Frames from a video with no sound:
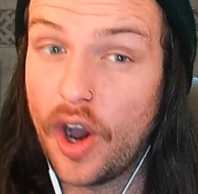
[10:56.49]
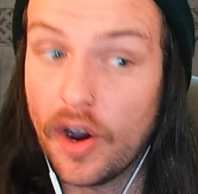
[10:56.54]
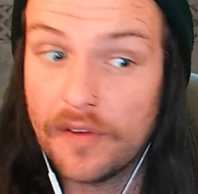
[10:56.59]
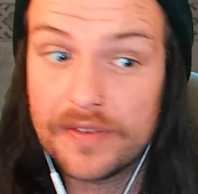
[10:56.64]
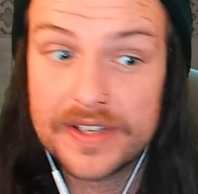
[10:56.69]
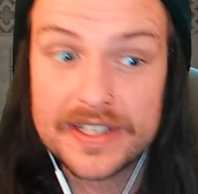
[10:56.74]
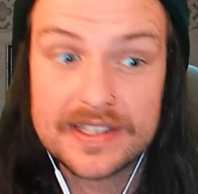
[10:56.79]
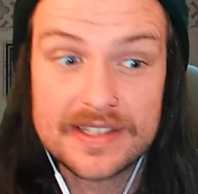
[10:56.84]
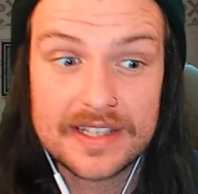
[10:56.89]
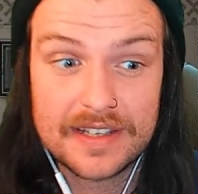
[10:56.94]

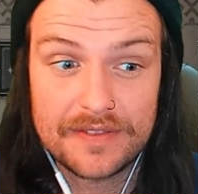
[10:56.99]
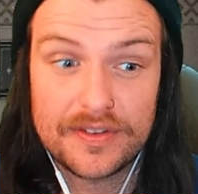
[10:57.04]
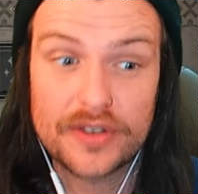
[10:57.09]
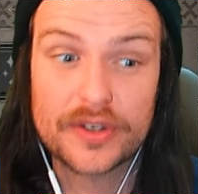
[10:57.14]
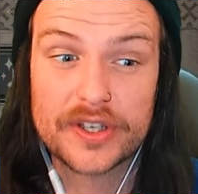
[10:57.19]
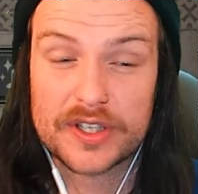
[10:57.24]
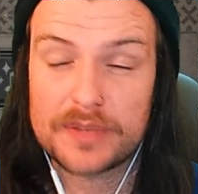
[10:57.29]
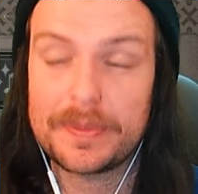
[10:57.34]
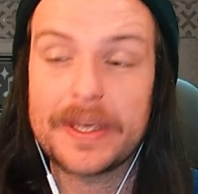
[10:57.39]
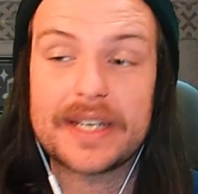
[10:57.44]
Obviously, if you're
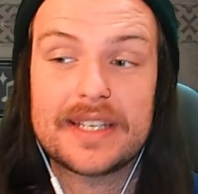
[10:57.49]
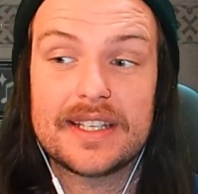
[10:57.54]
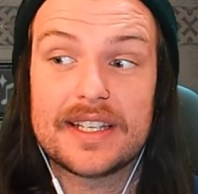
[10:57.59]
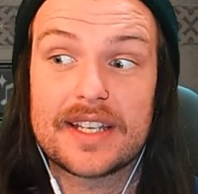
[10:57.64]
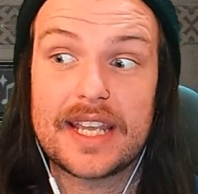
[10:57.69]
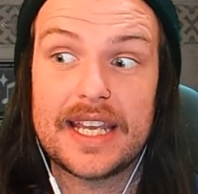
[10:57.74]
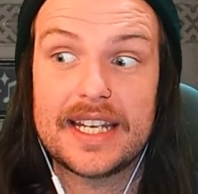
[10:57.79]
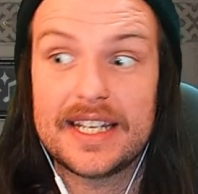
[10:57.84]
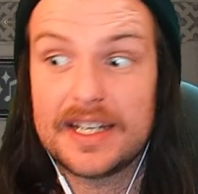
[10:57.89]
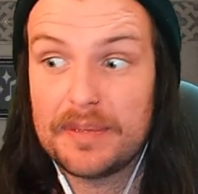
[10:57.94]
expecting to
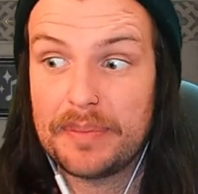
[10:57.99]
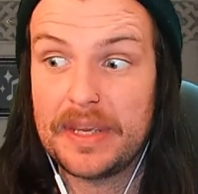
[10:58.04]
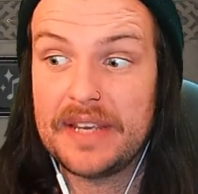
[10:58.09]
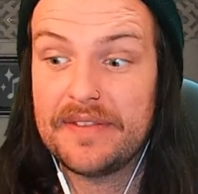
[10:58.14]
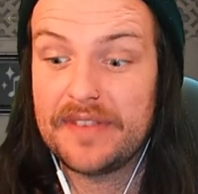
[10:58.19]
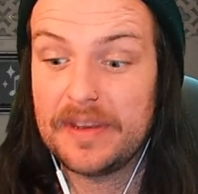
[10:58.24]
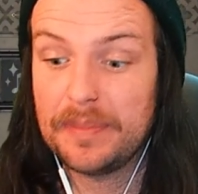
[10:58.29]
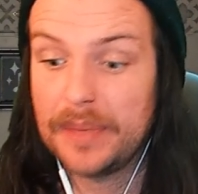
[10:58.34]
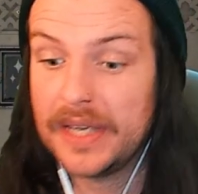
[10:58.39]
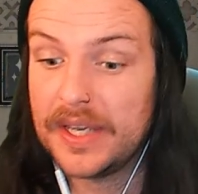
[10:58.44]
get into
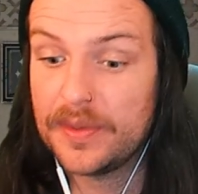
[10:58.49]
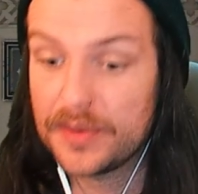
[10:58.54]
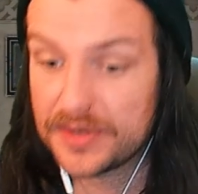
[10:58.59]
PvP,